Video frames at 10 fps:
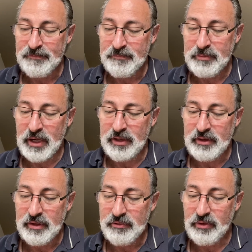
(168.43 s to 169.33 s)

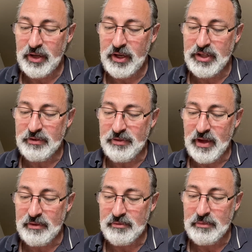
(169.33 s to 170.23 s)
But for each of
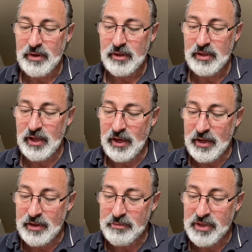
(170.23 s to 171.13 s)
them, the
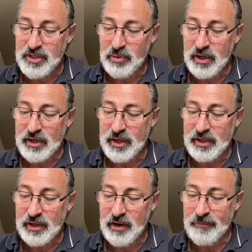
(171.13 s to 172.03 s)
end must one day
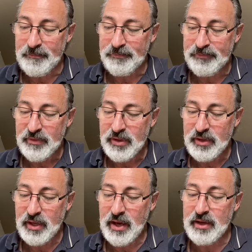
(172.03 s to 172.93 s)
come.
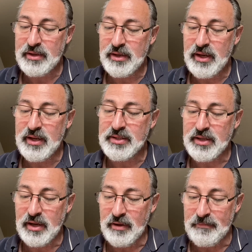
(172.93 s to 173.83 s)
The end is
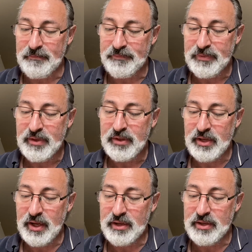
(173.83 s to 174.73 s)
come.
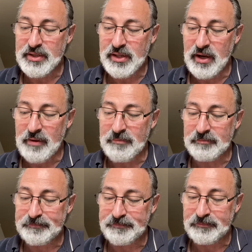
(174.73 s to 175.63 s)
The end is come.
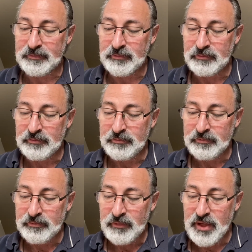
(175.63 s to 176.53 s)

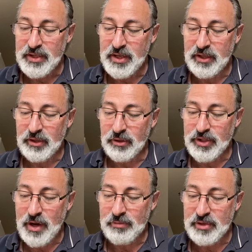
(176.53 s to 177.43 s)
Ezekiel
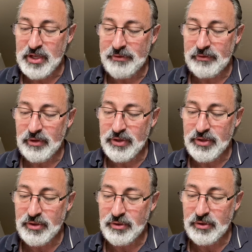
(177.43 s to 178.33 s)
chapter 7, verse
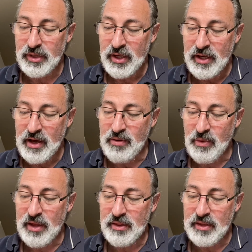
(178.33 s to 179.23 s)
2. And
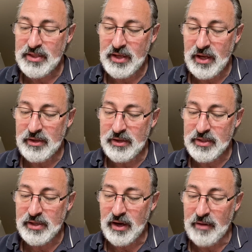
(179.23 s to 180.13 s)
when this end is
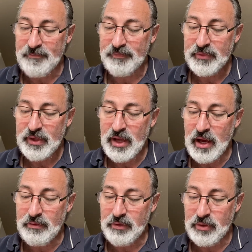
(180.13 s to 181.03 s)
come,
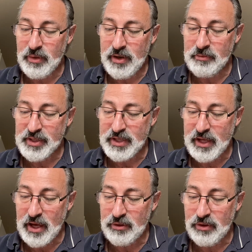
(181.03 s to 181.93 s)
everyone must
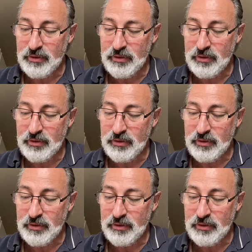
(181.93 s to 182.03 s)
gather the